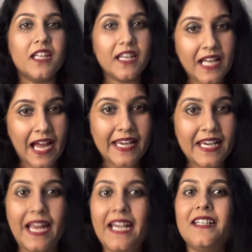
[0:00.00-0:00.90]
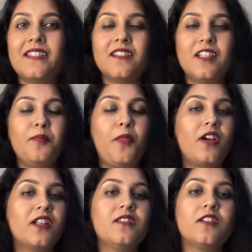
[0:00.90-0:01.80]
It highlights the
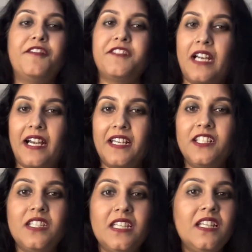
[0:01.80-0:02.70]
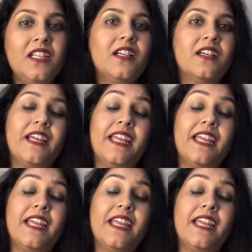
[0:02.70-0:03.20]
importance of strategy,